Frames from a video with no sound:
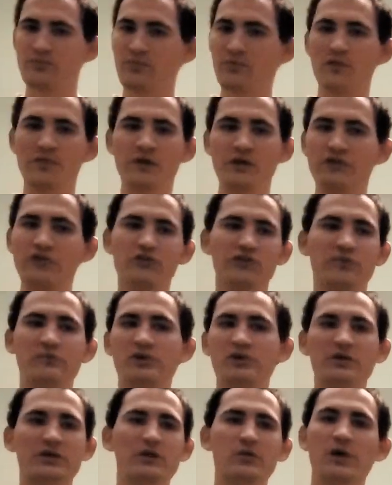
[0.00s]
That's just
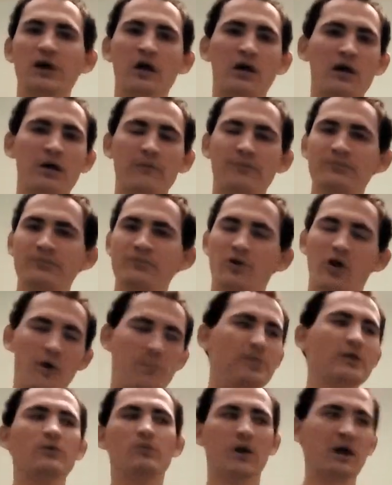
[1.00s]
morally wrong.
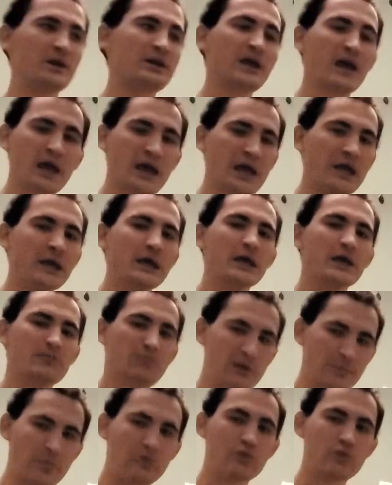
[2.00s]
Hopefully one day
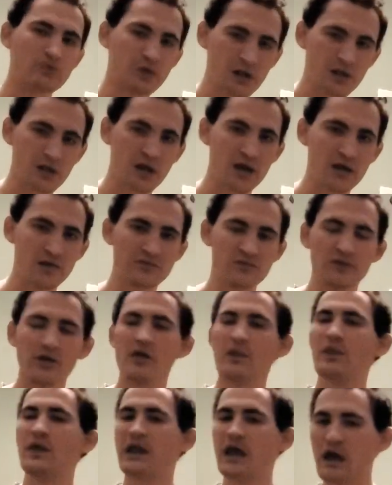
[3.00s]
people will realize
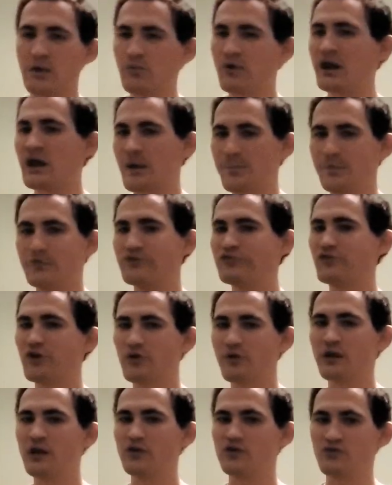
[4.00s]
that what Apple's
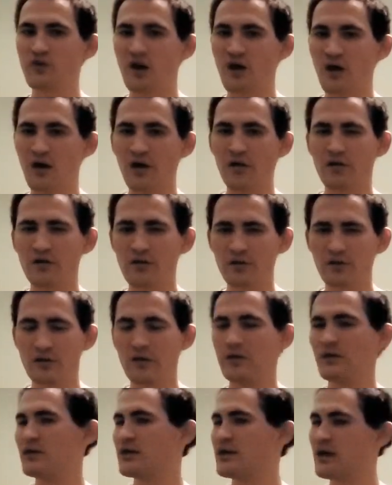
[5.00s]
doing is wrong
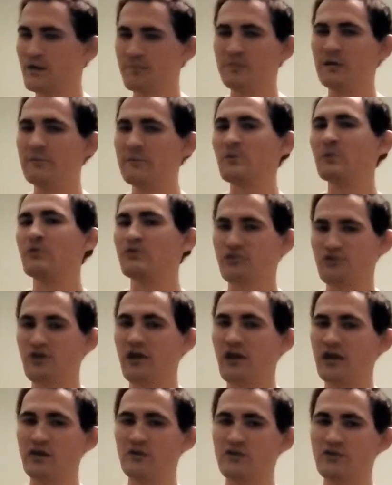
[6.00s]
and people will
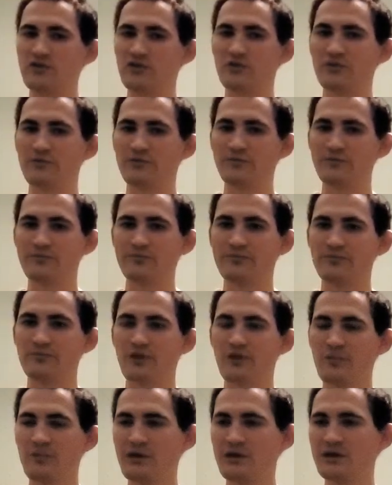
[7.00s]
change.
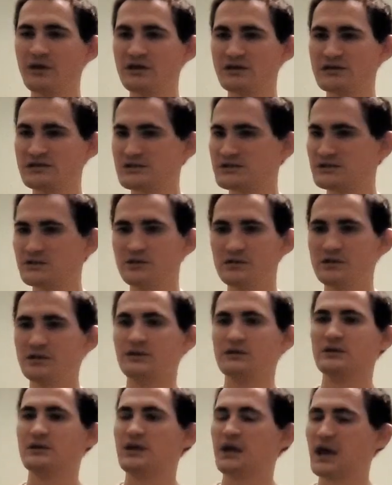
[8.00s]
Because
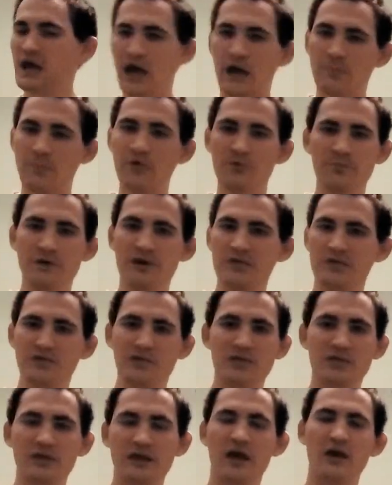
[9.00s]
Apple
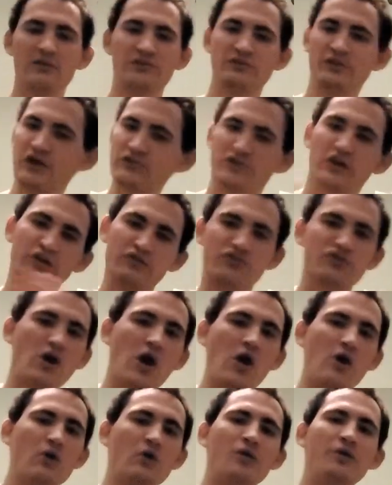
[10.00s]
basically has such a
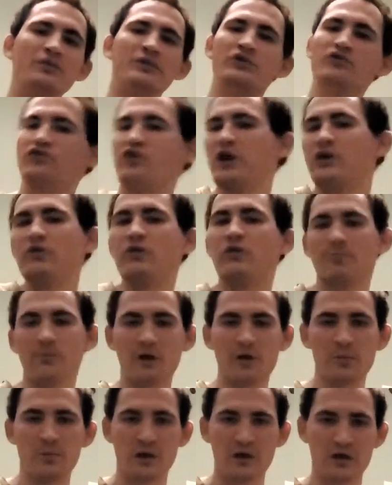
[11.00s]
stronghold on the general
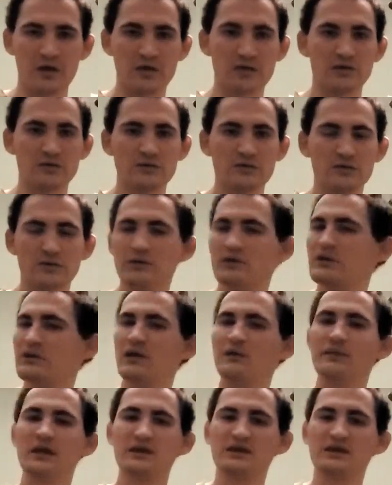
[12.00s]
public and they